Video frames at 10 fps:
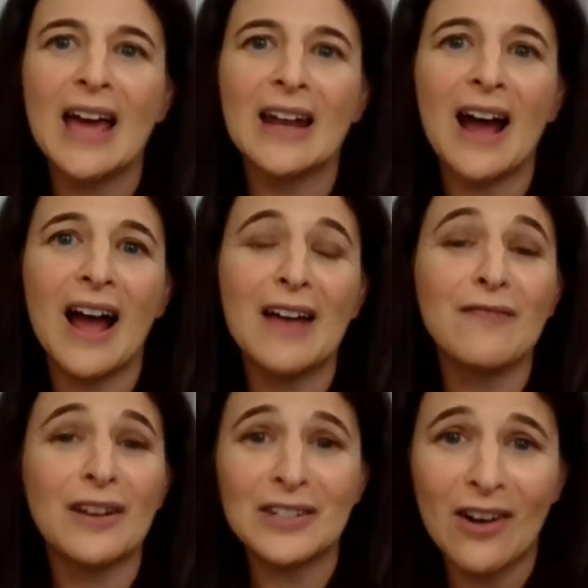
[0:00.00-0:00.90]
And I have
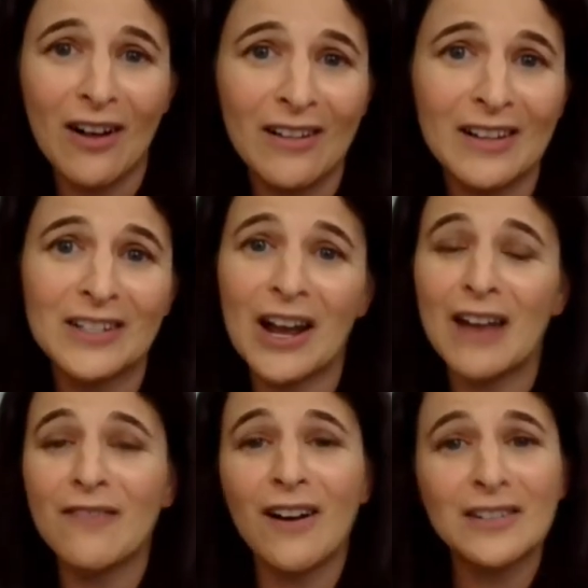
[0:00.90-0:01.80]
gone to college. I
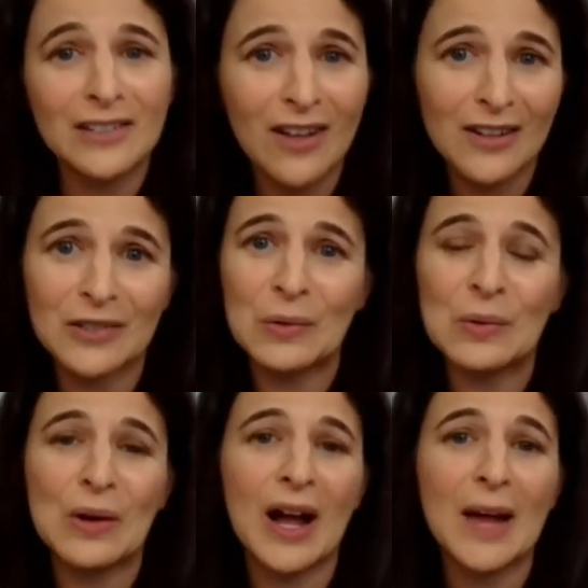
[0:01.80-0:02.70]
have gone to law
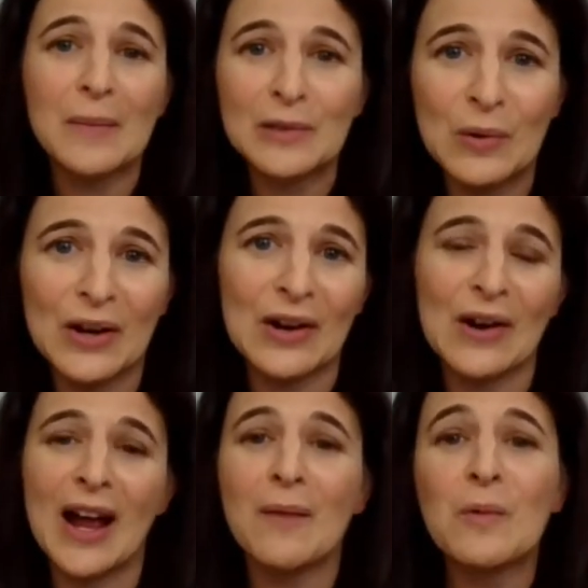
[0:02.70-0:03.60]
school. I am a lawyer.
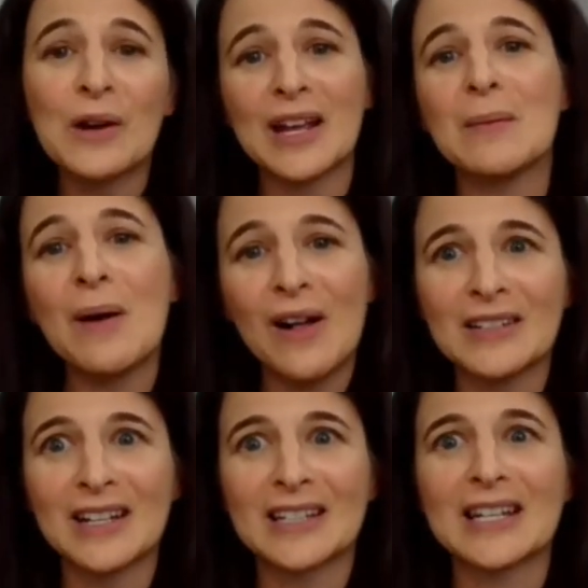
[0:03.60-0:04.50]
I am working in
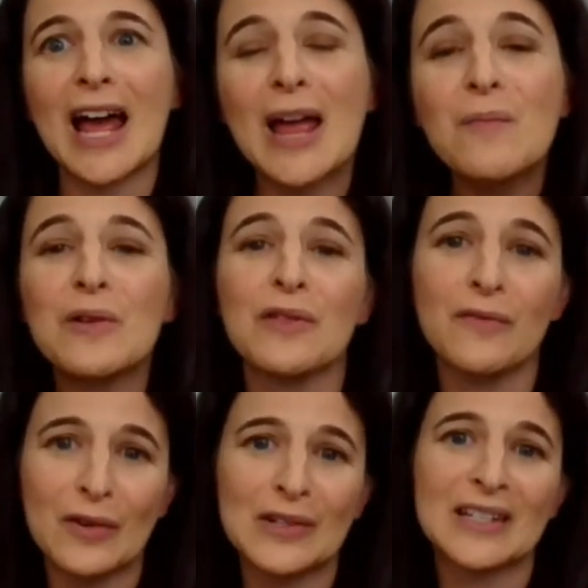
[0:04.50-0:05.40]
politics, and I am with the
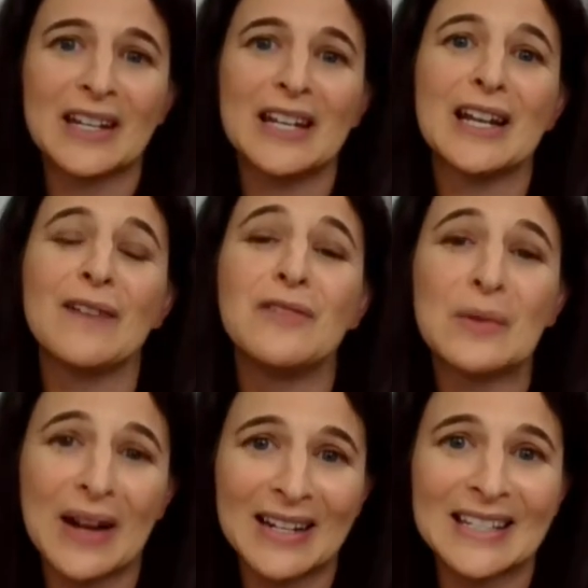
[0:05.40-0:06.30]
First Lady of the
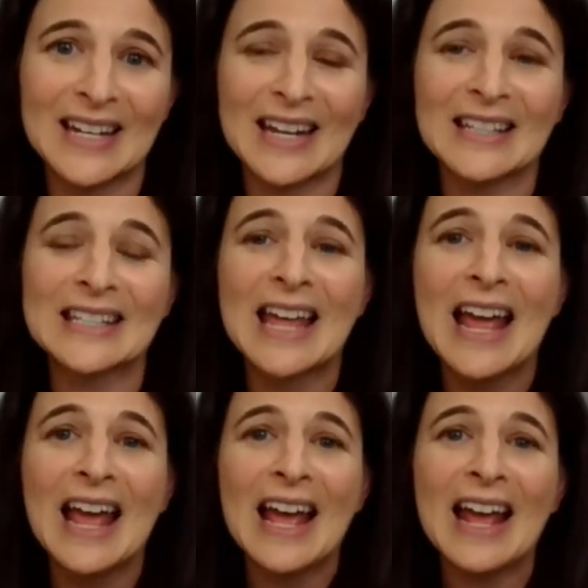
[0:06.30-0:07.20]
United States.
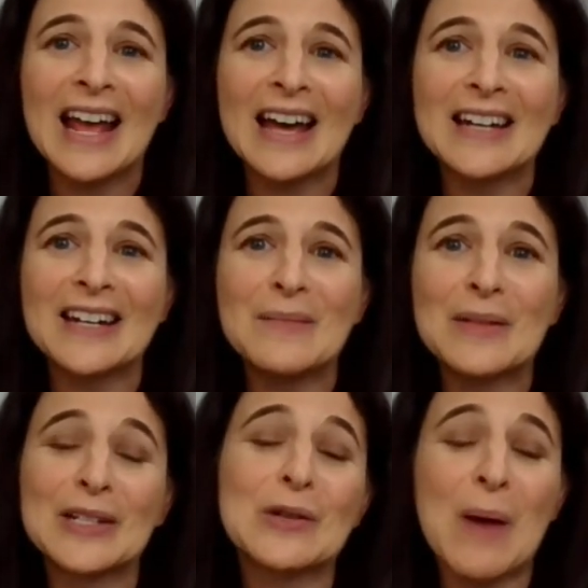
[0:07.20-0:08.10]
And
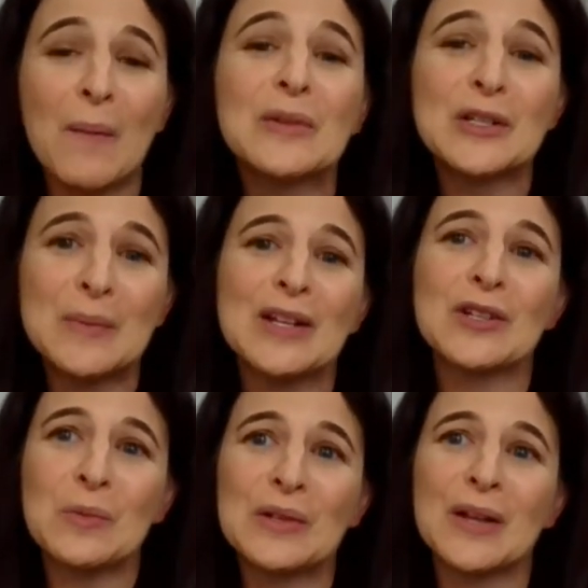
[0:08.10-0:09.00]
Mrs. Obama's
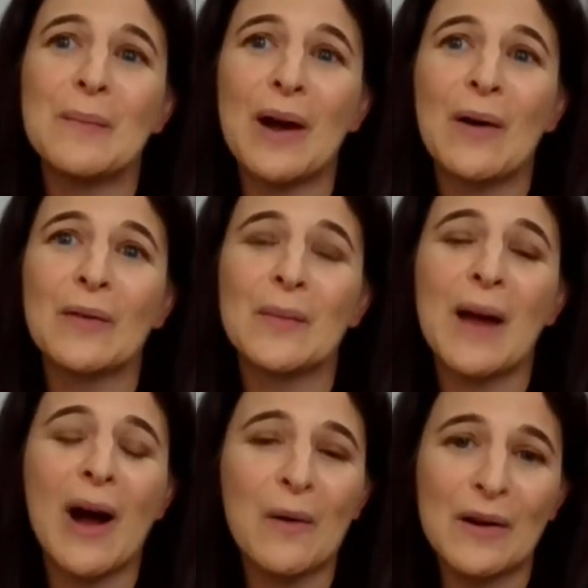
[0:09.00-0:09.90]
speech was about the
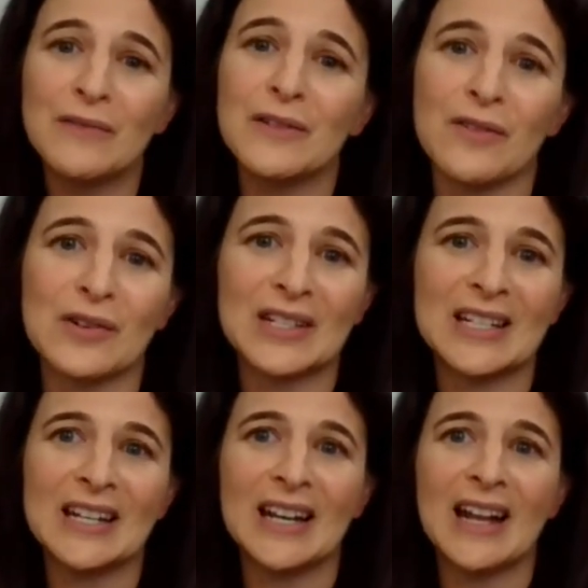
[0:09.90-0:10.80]
power of
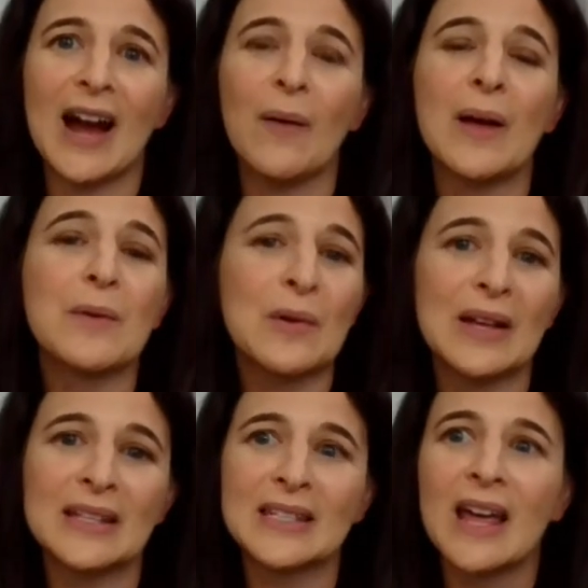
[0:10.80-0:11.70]
diversity and how
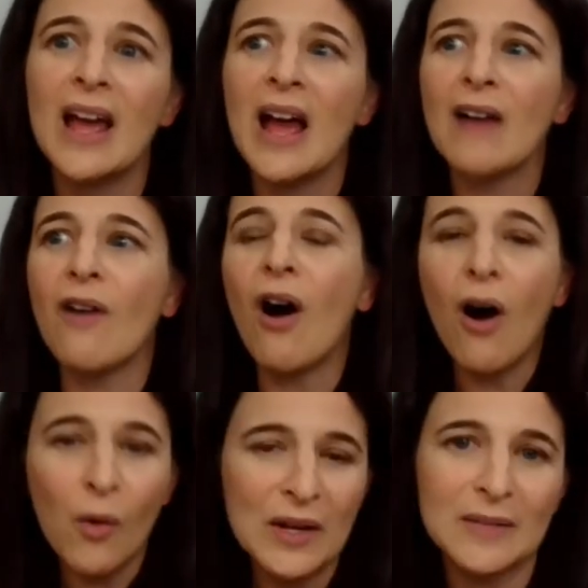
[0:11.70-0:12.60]
immigrants have
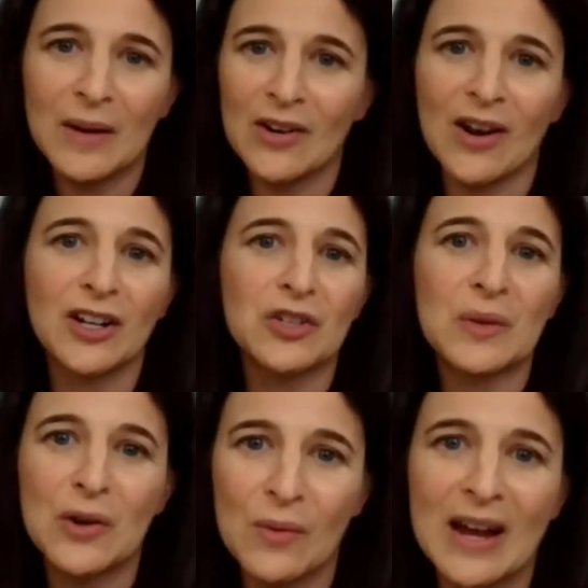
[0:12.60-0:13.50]
always made our
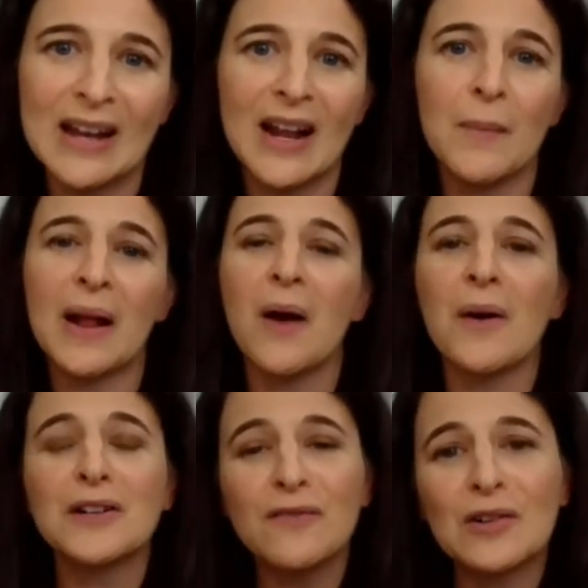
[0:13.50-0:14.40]
country great, about how
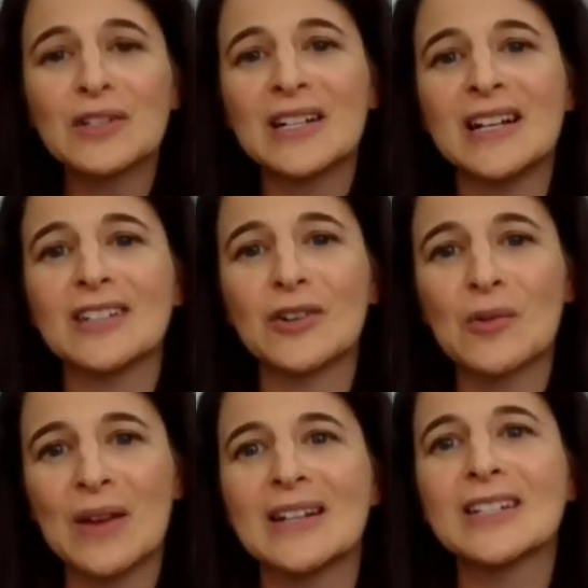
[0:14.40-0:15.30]
our diversity is our
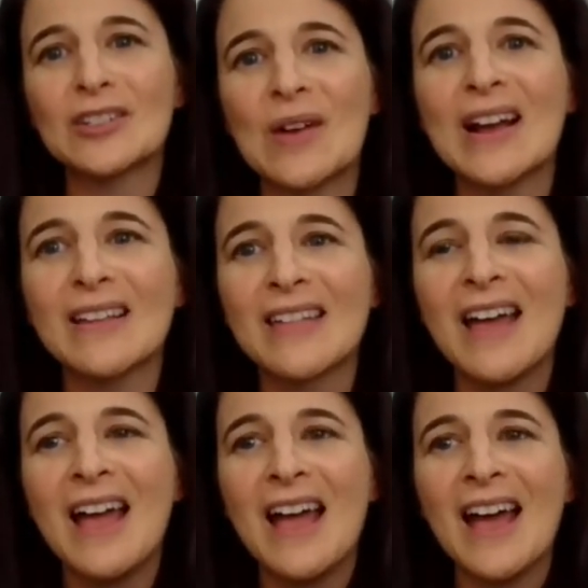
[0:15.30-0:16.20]
greatest strength.
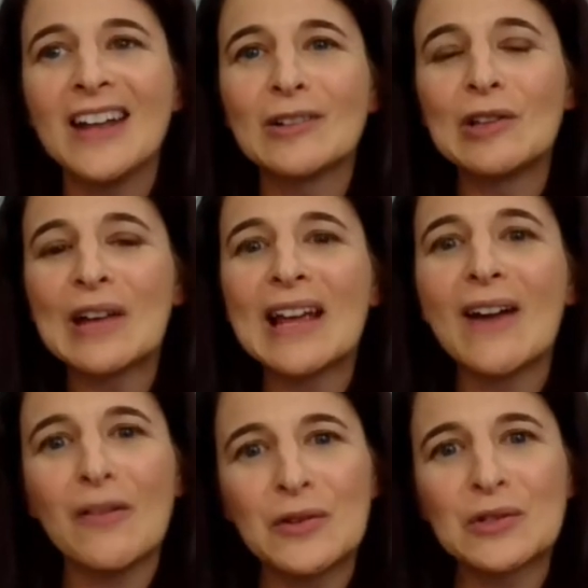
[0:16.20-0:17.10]
And looking
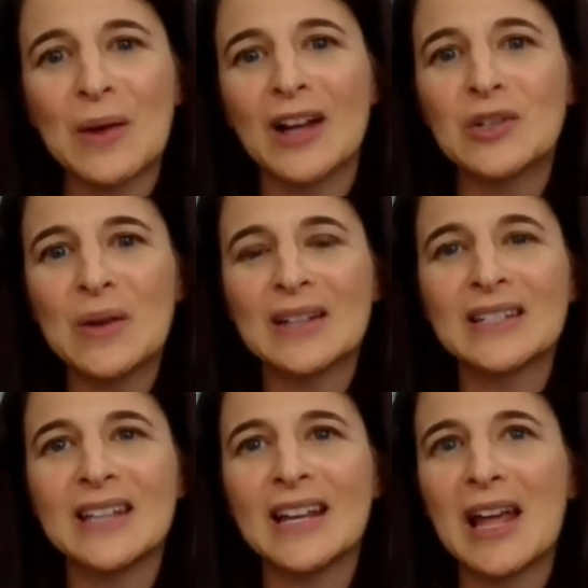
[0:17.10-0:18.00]
out at those
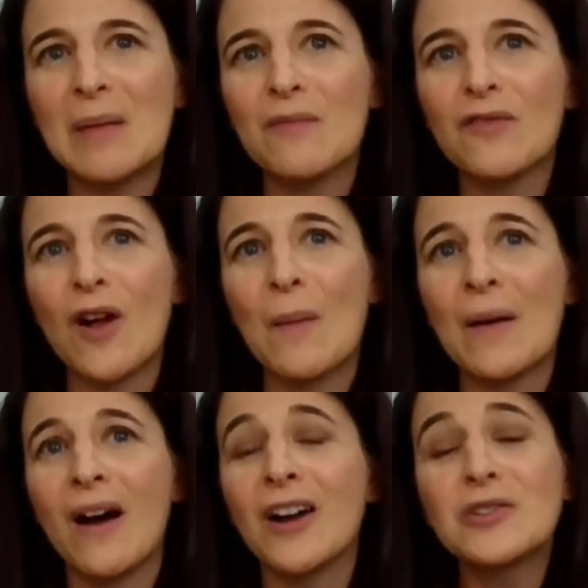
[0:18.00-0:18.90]
graduates, they came from
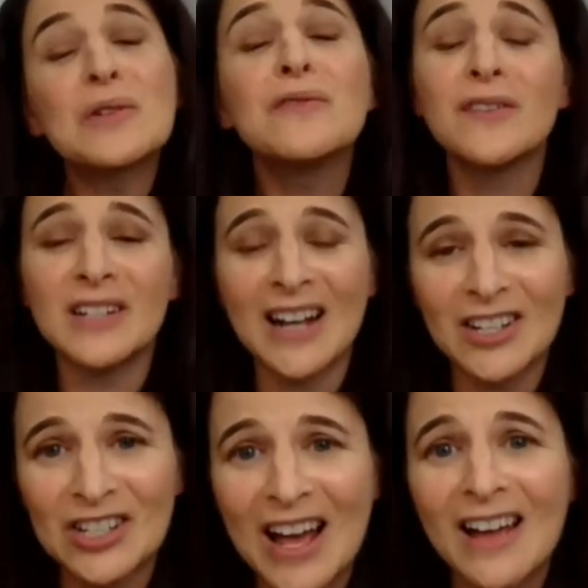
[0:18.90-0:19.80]
150
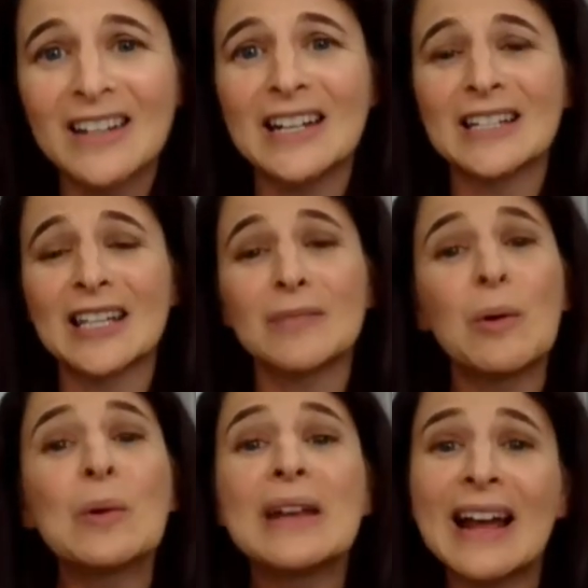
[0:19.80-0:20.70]
nationalities. They
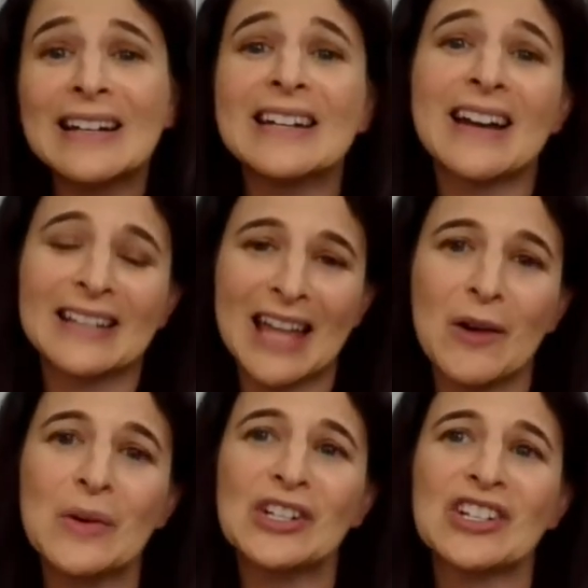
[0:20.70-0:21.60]
spoke 99
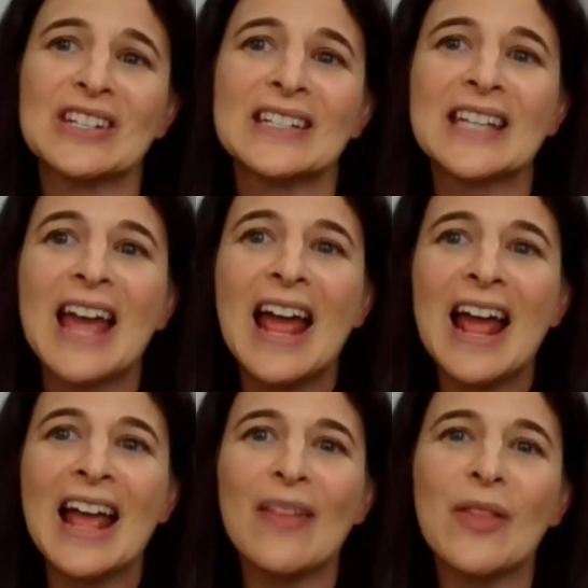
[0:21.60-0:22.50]
languages,
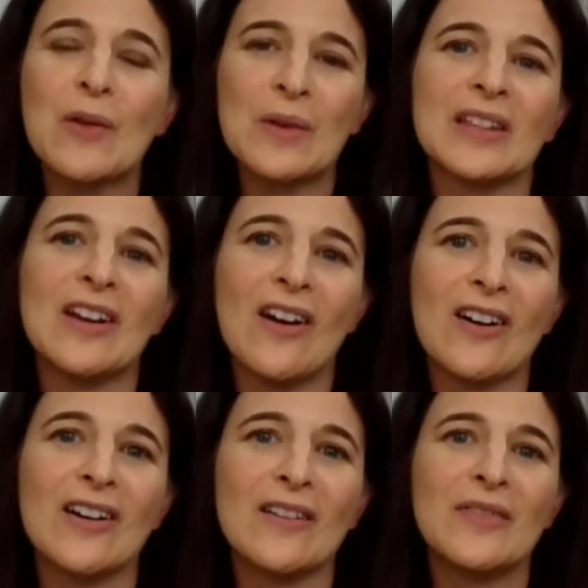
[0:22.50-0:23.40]
and they really
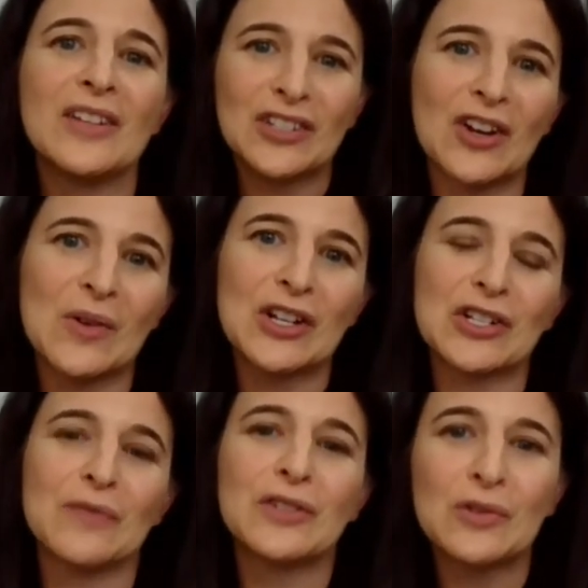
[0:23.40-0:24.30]
are this
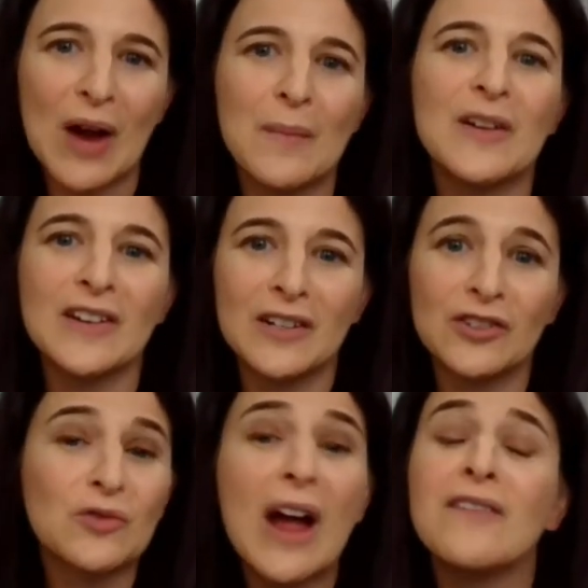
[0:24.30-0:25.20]
generation of striving,